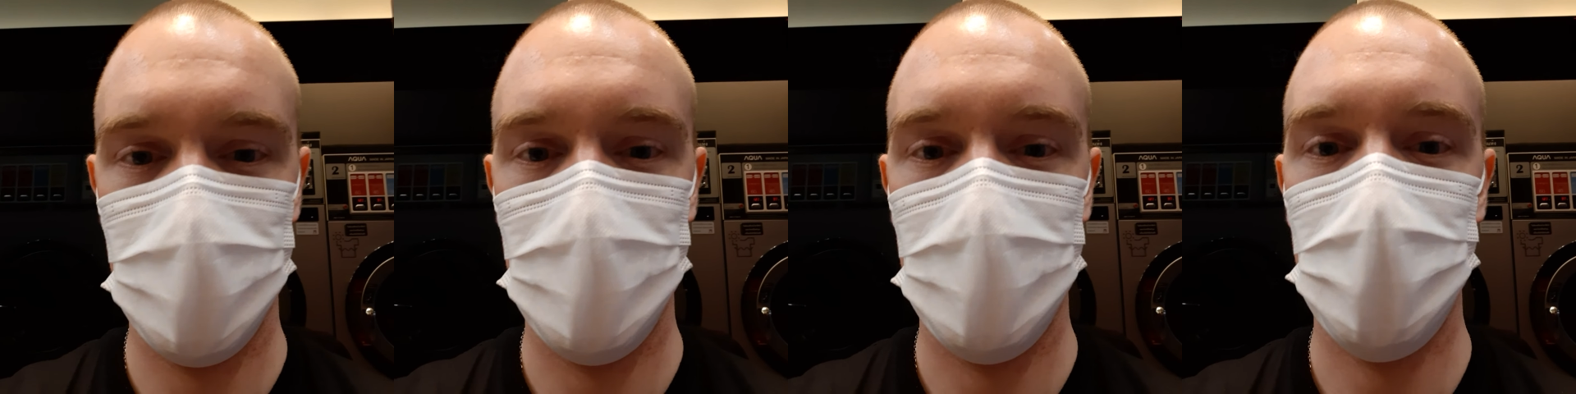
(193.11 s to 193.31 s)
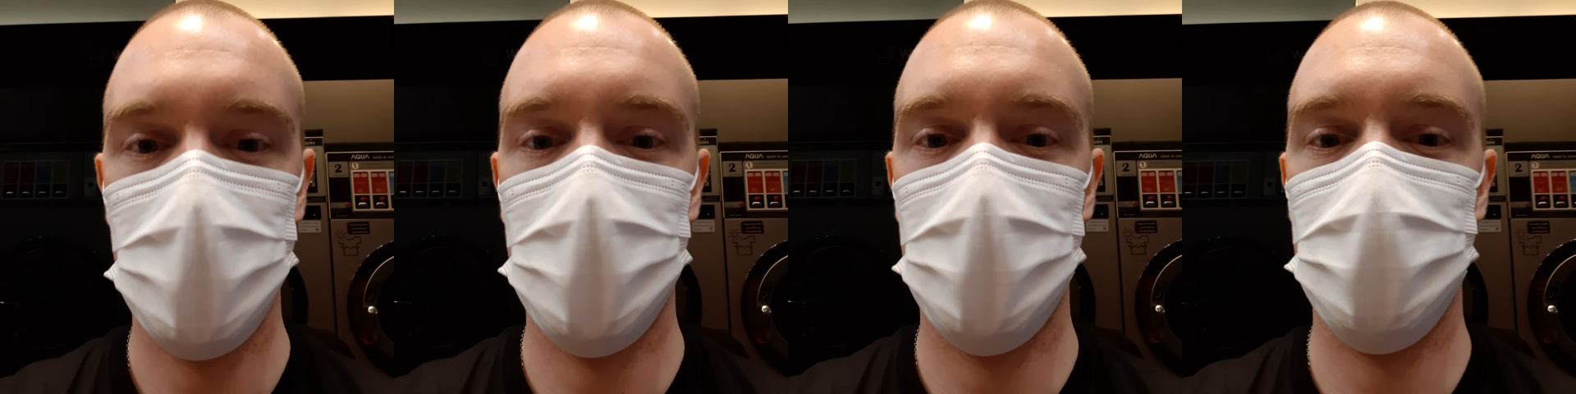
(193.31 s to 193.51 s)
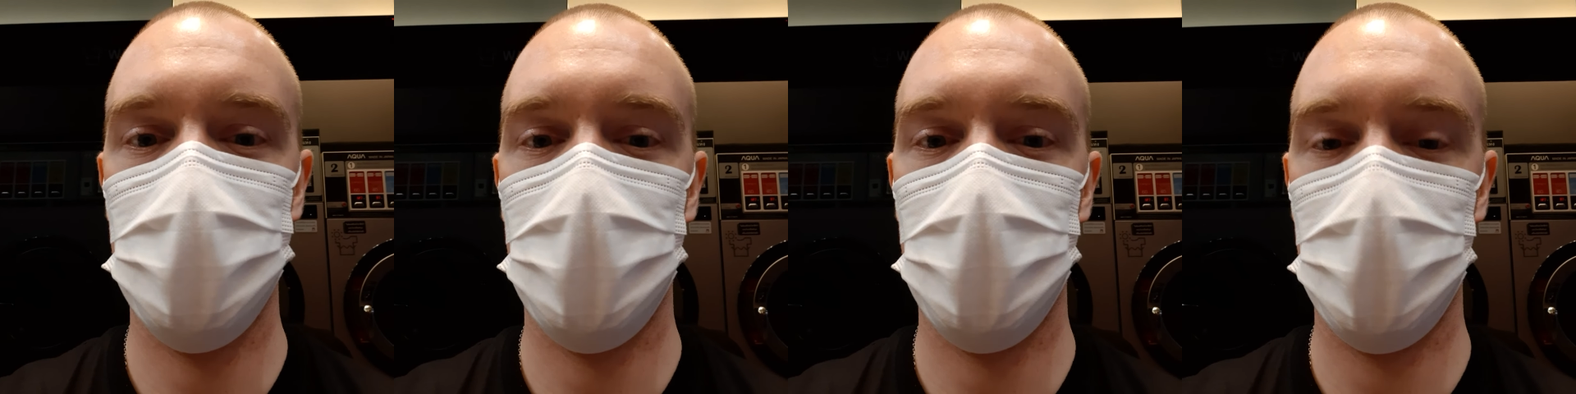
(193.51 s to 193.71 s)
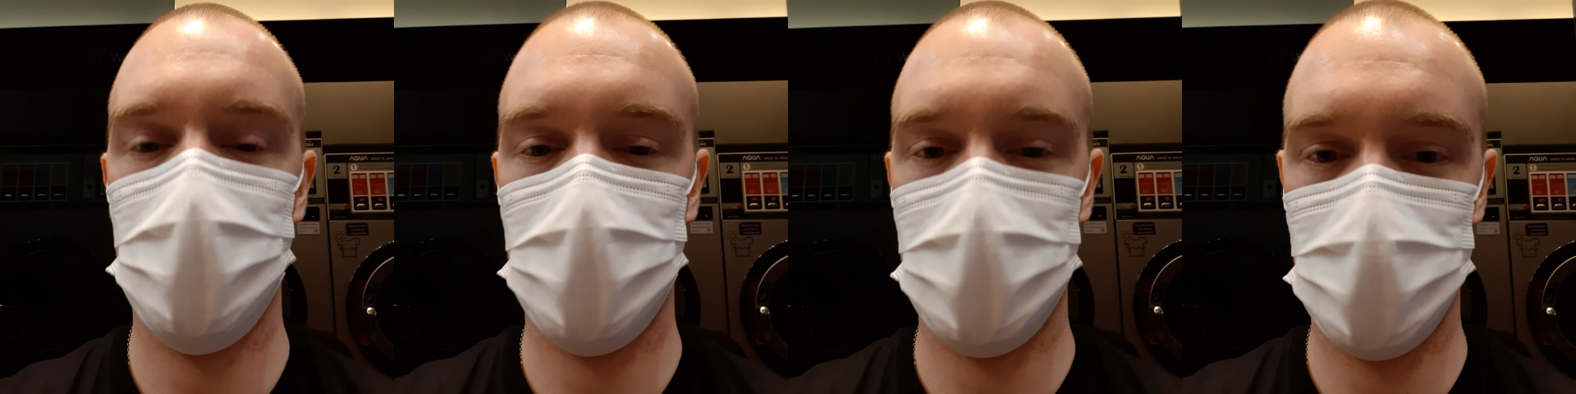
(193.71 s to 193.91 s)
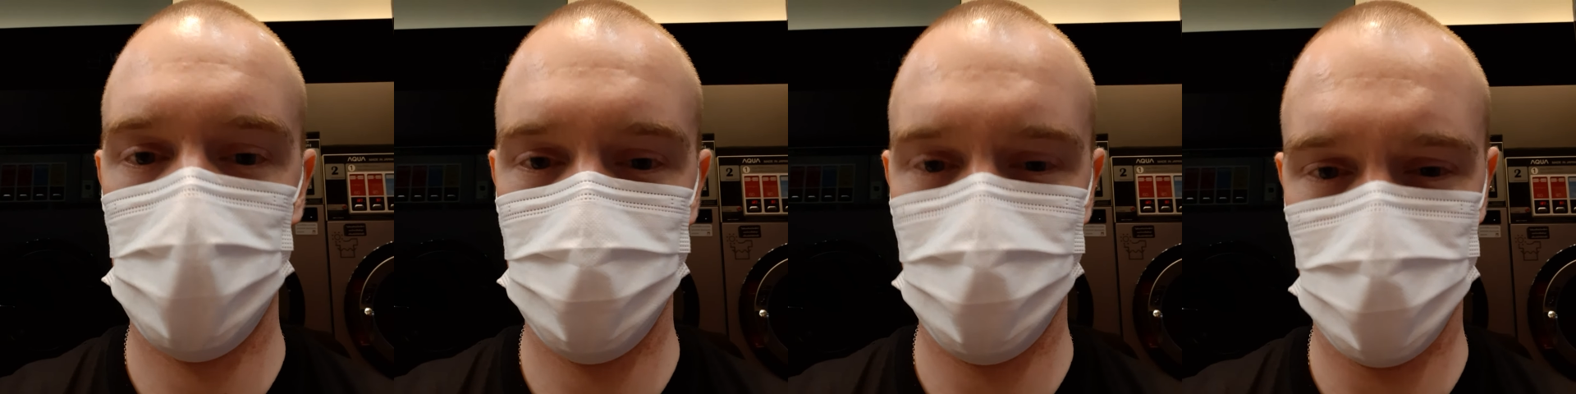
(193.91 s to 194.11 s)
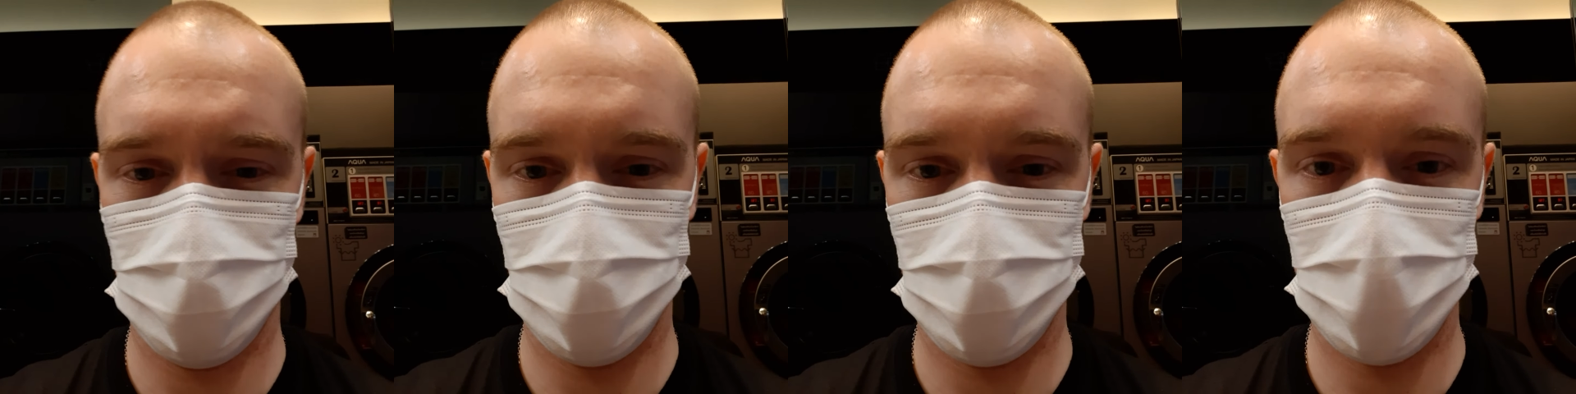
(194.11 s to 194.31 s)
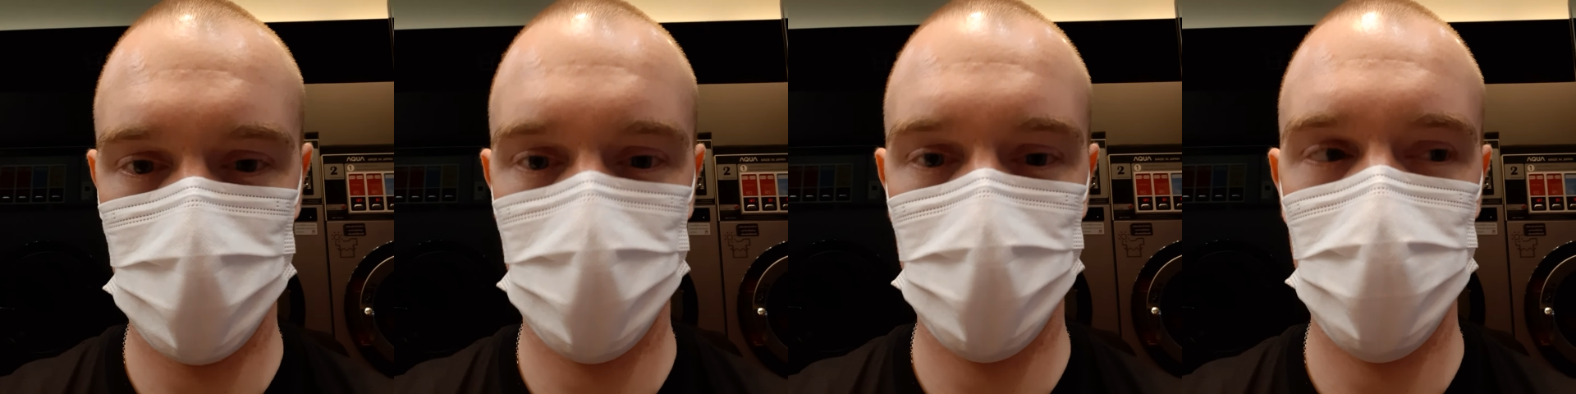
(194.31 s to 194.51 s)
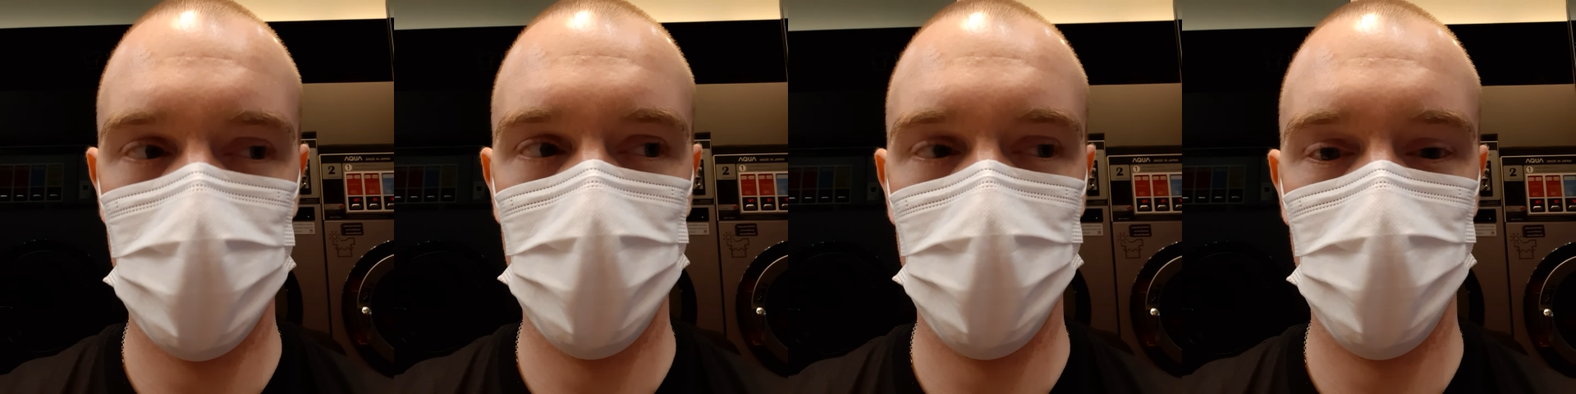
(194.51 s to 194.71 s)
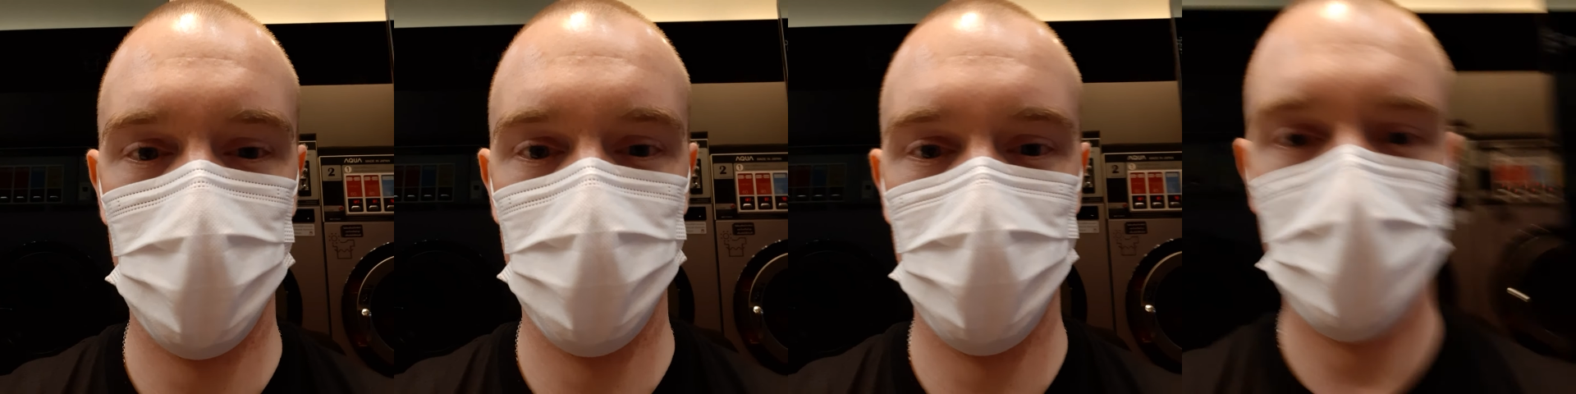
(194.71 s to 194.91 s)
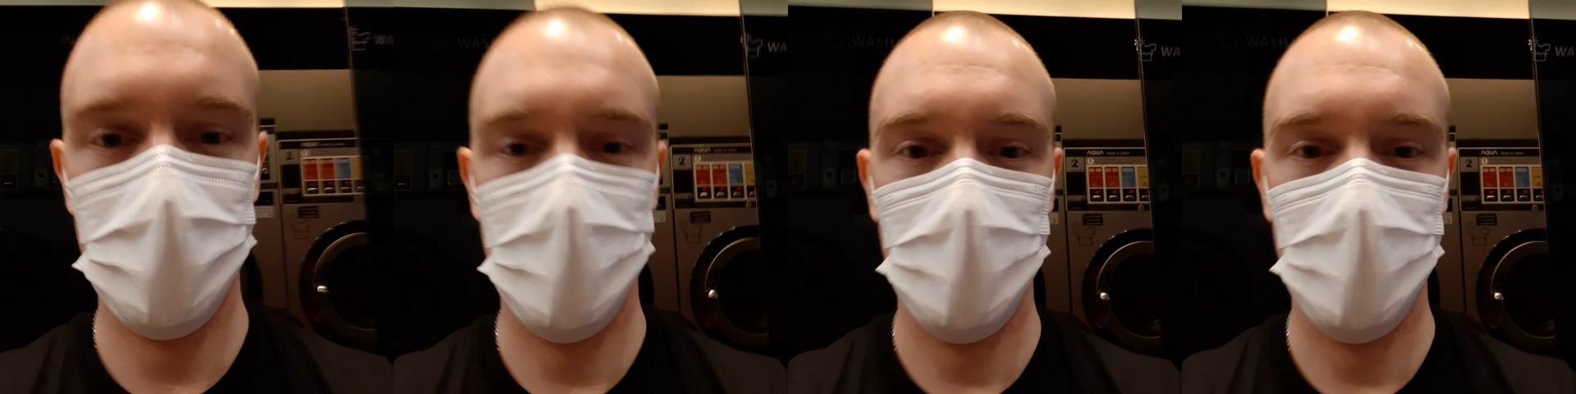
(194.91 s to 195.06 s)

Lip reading: and then I will go home